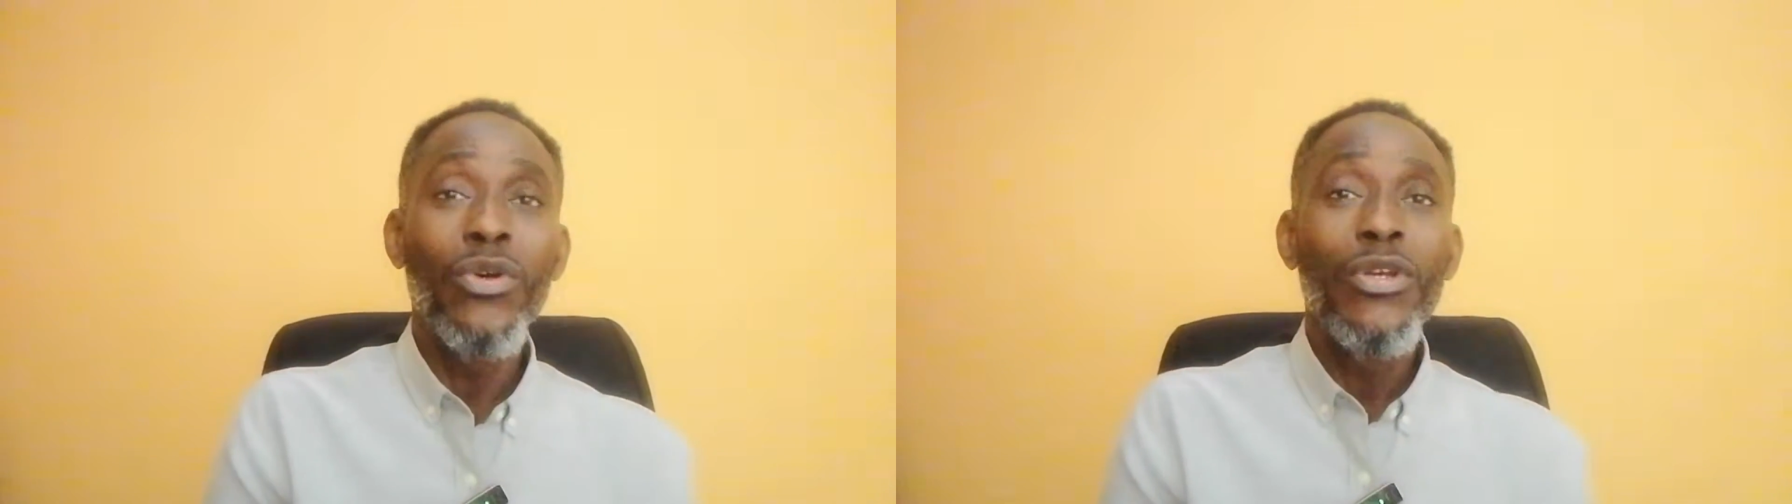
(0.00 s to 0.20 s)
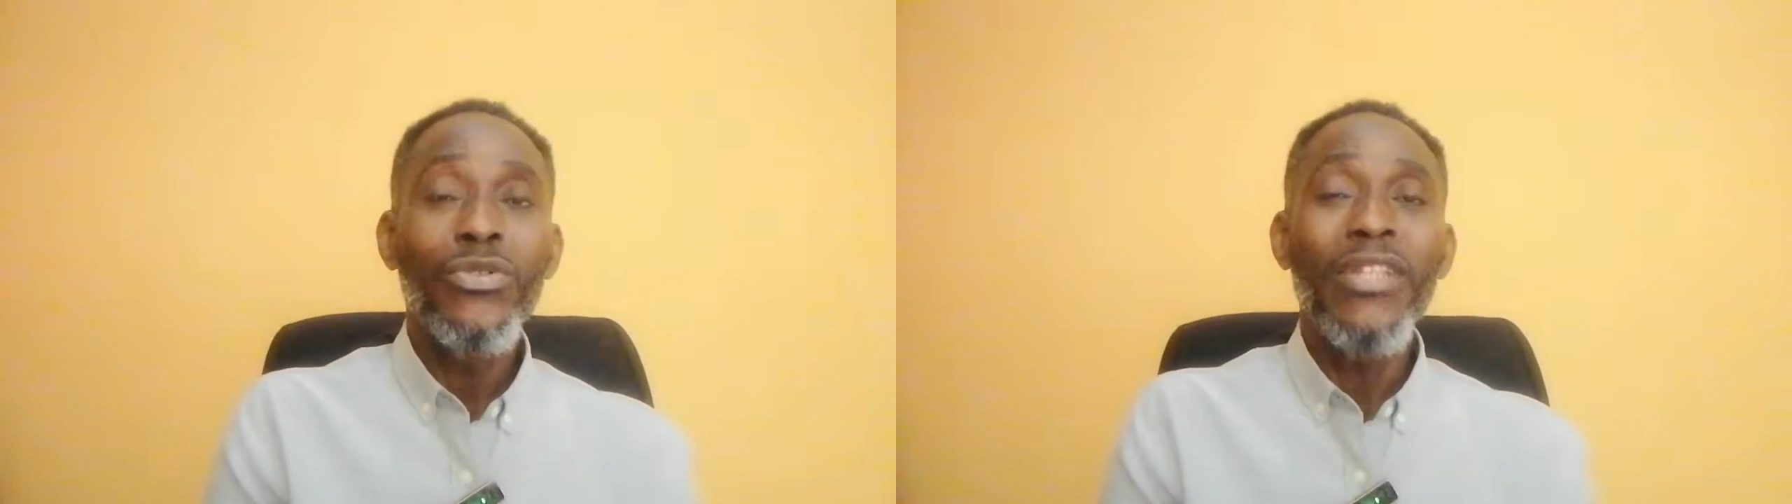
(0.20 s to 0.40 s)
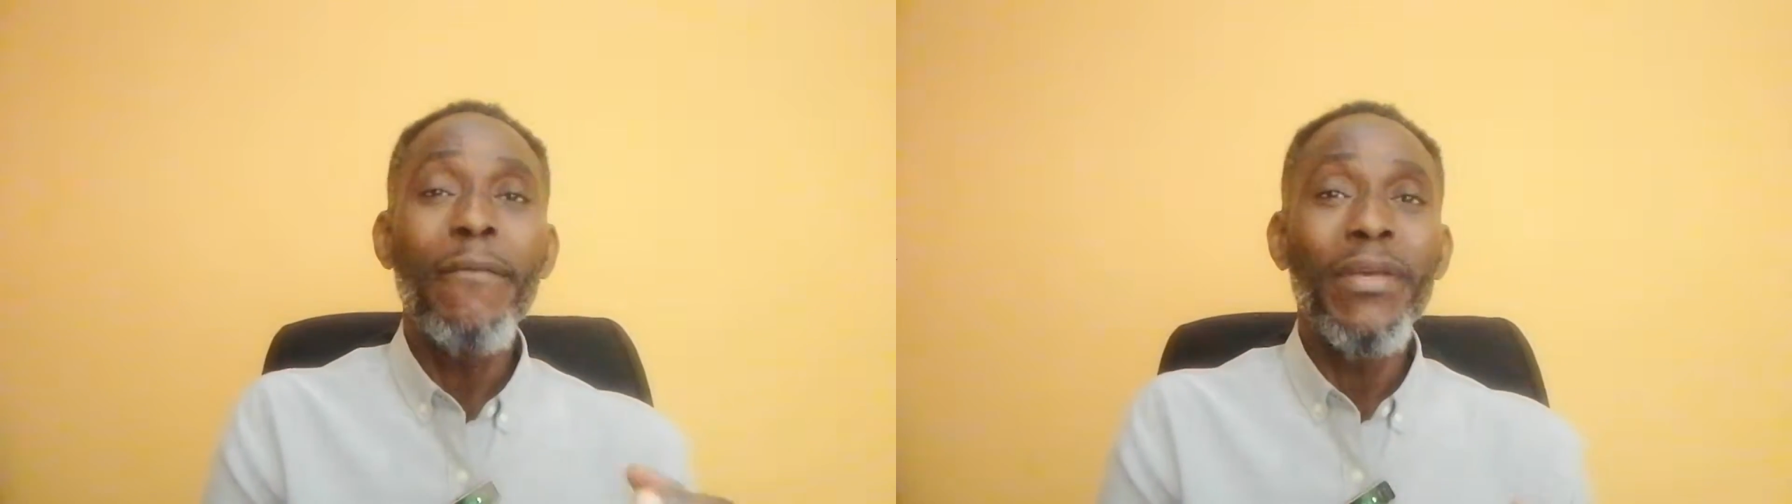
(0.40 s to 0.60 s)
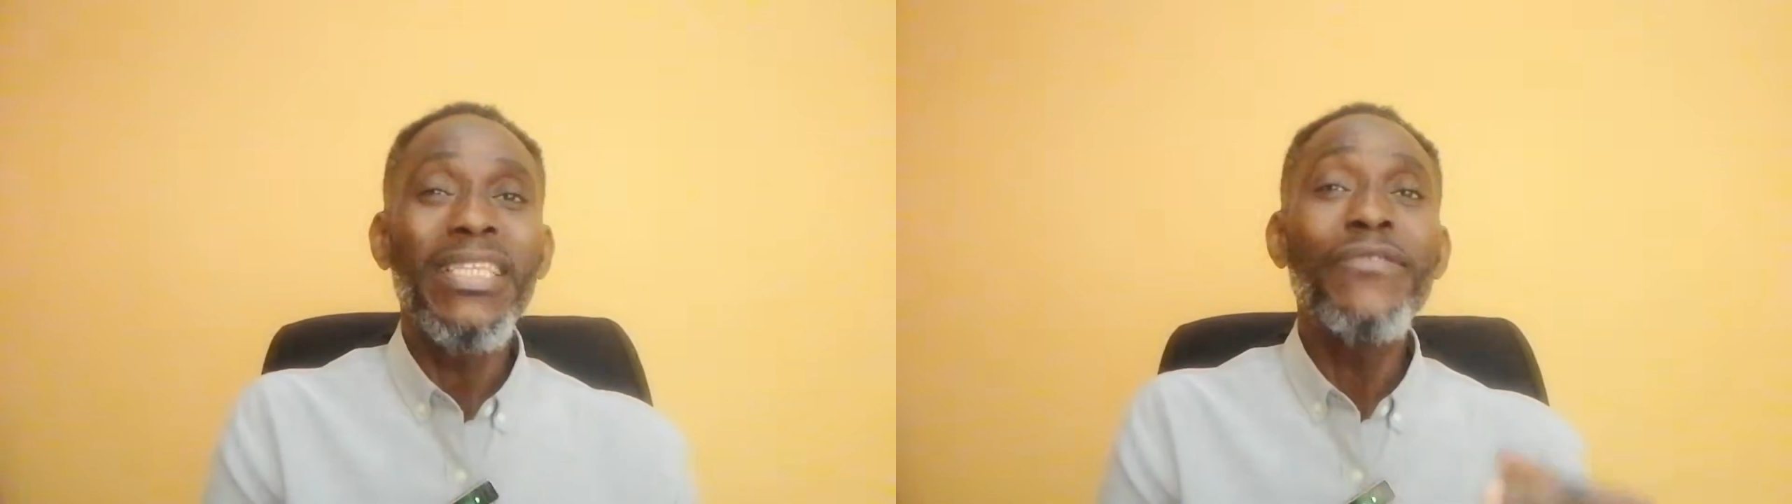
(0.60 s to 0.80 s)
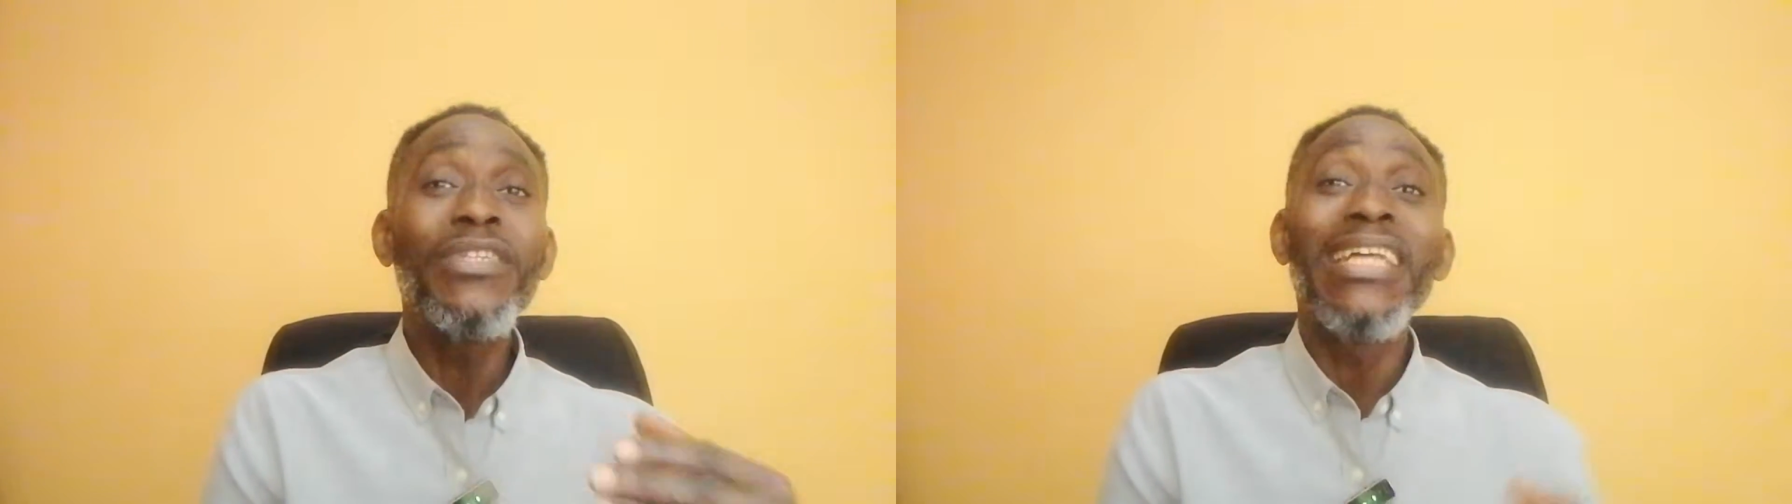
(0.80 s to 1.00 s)
So that means
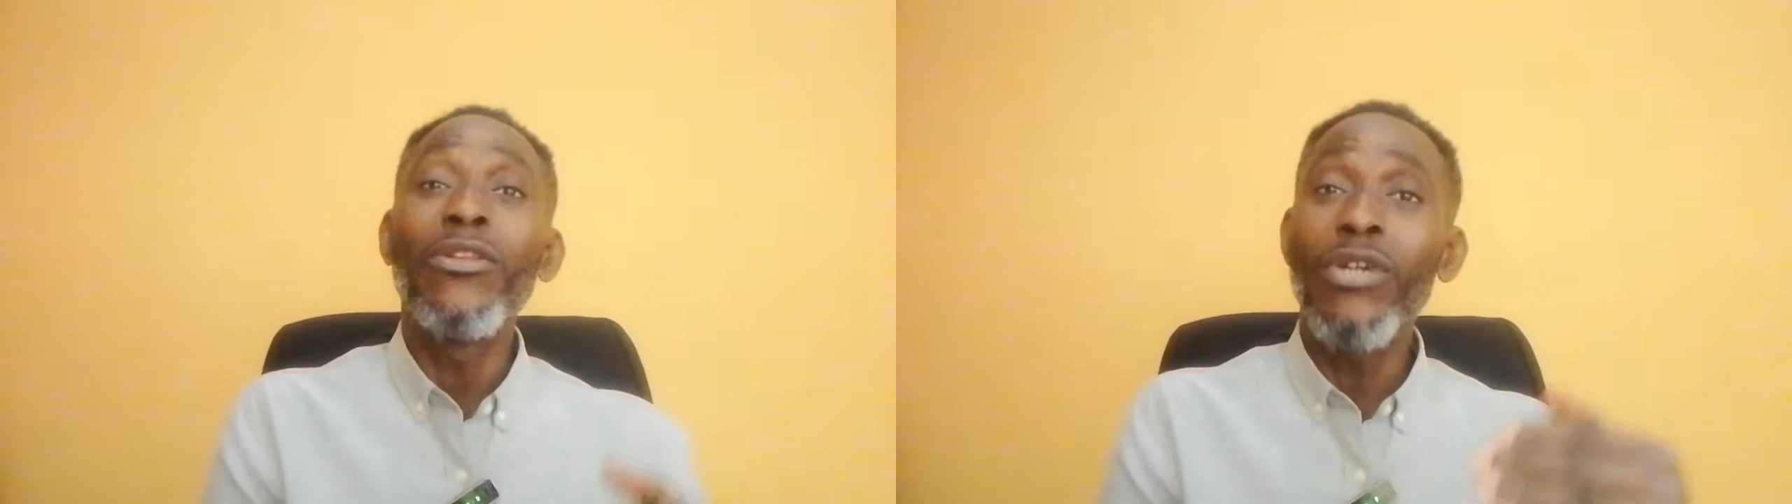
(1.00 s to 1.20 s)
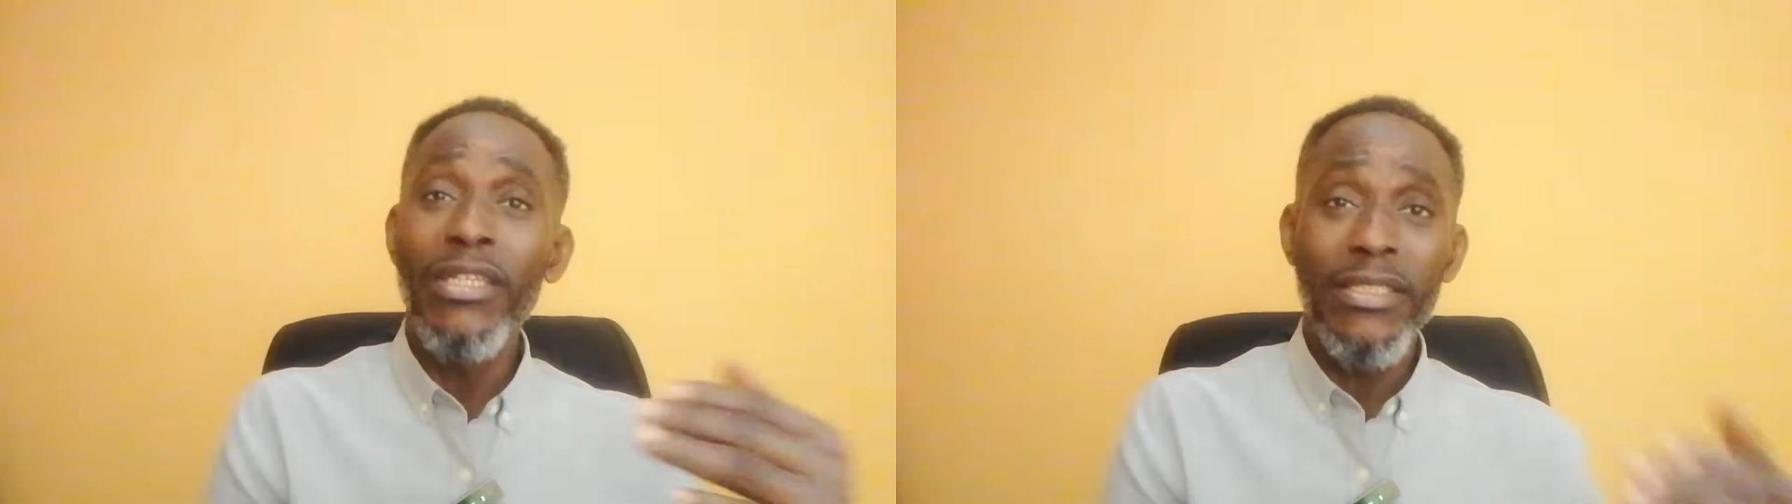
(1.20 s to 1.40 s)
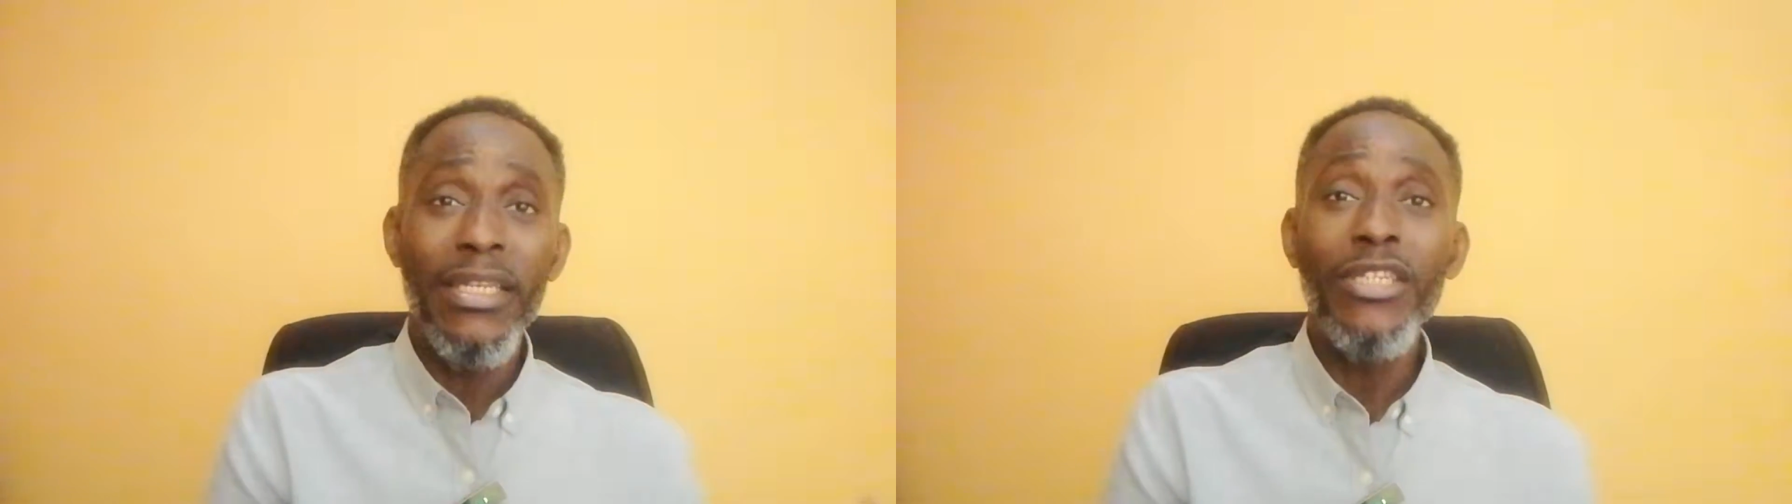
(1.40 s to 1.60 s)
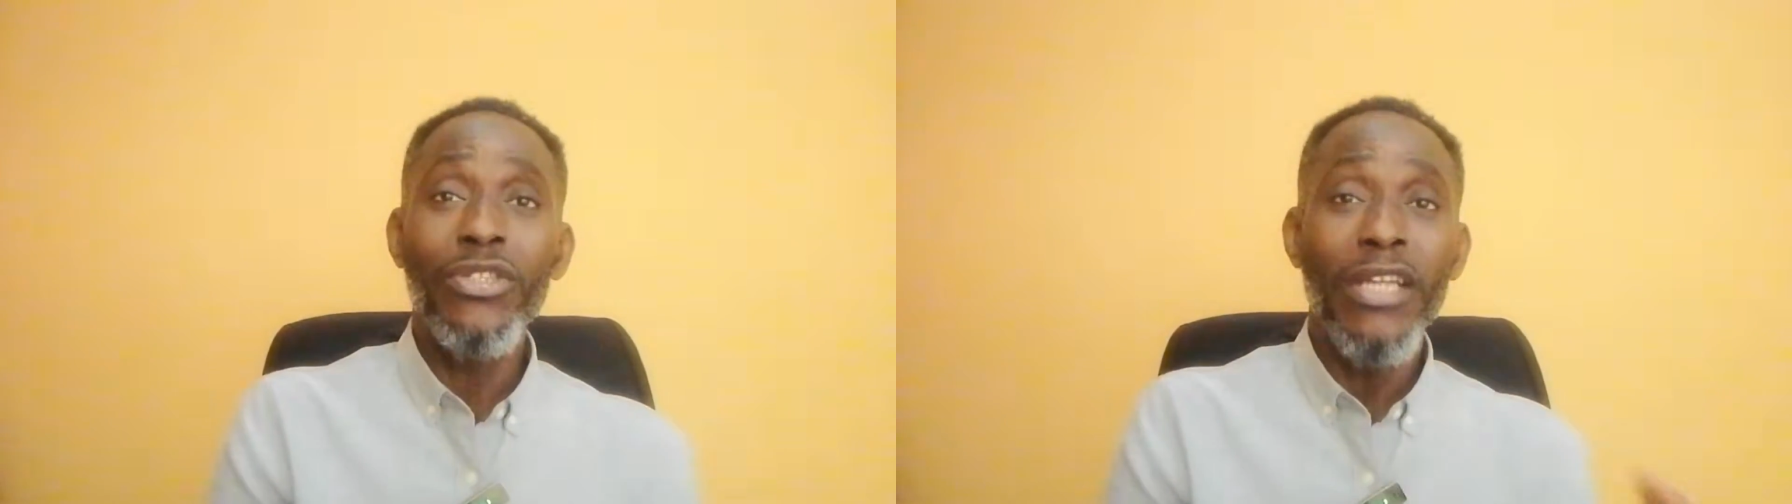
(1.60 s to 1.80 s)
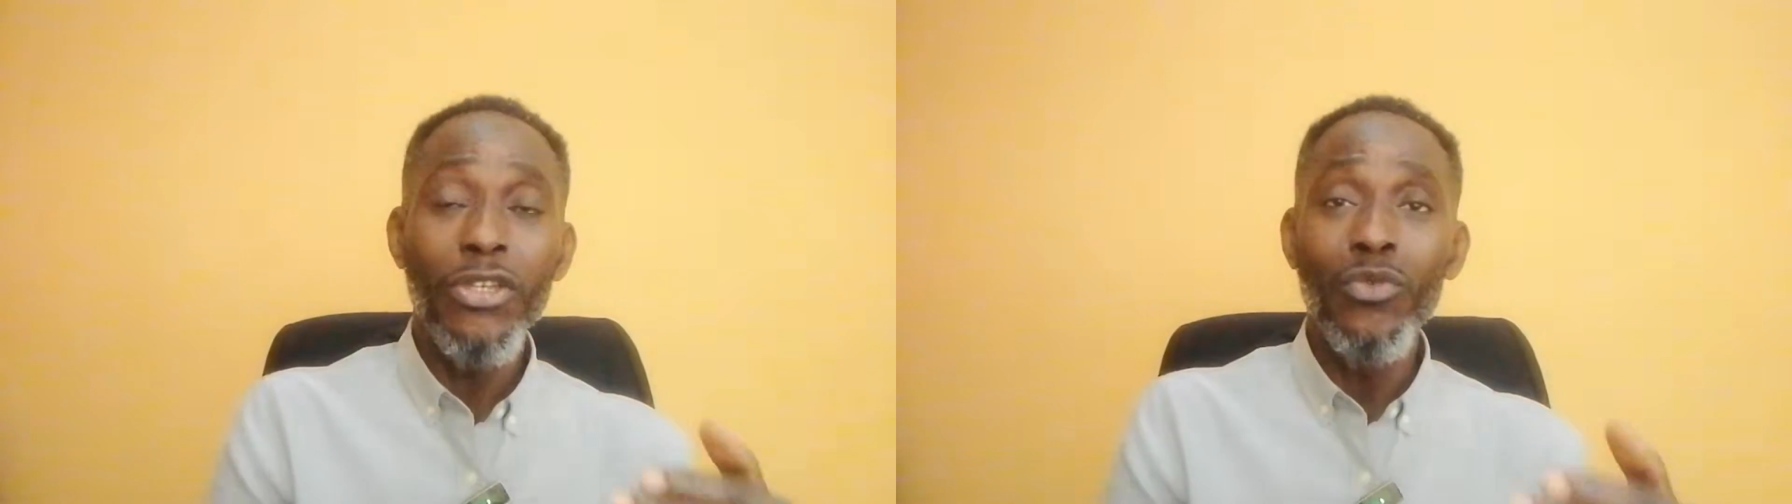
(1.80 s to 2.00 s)
even in an organization
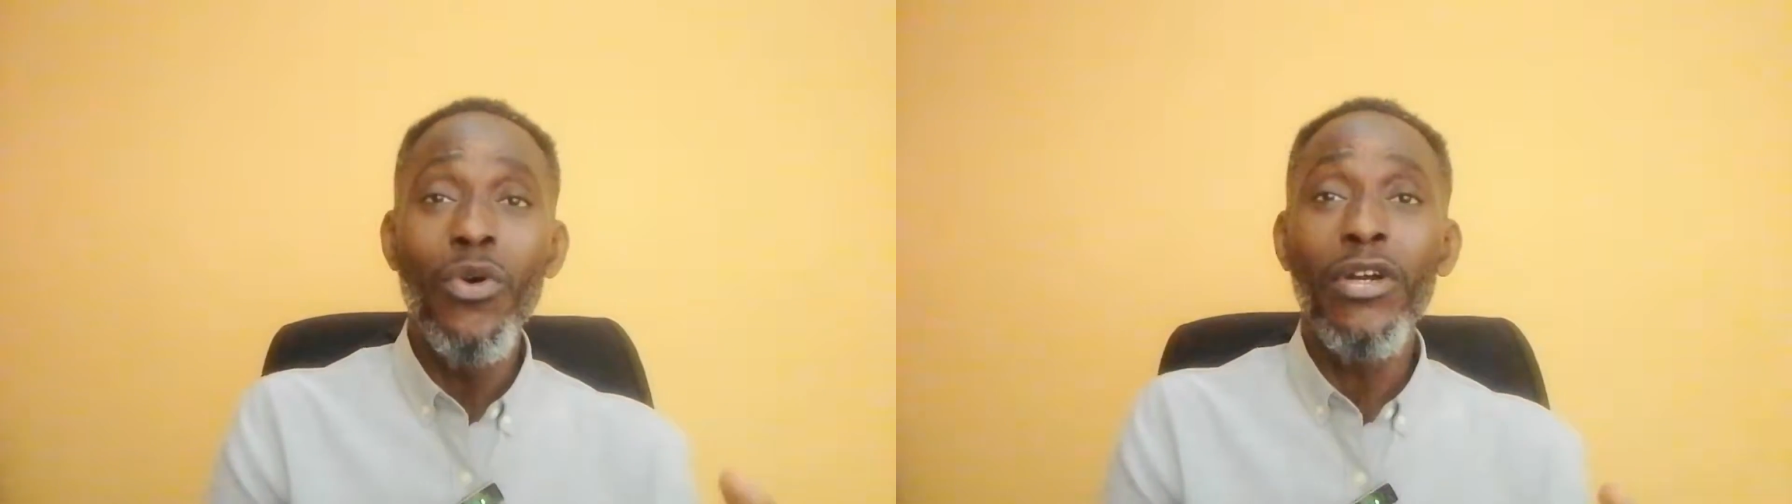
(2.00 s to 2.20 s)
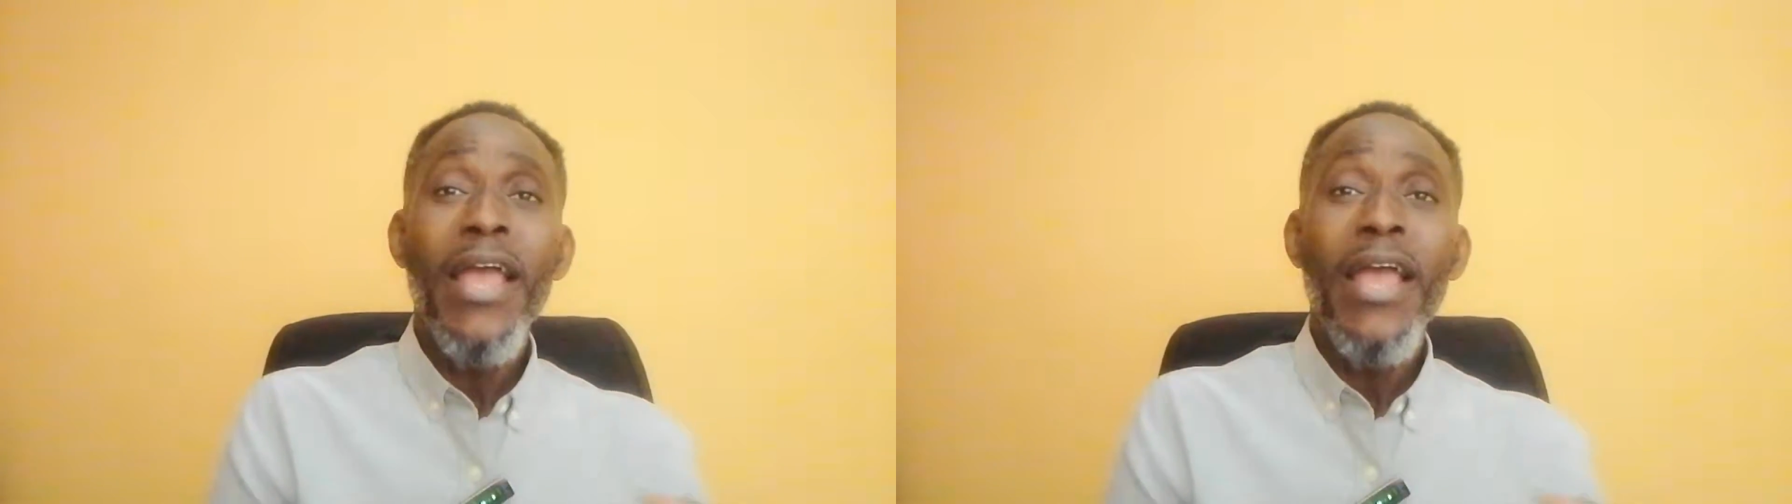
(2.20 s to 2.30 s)
that you work,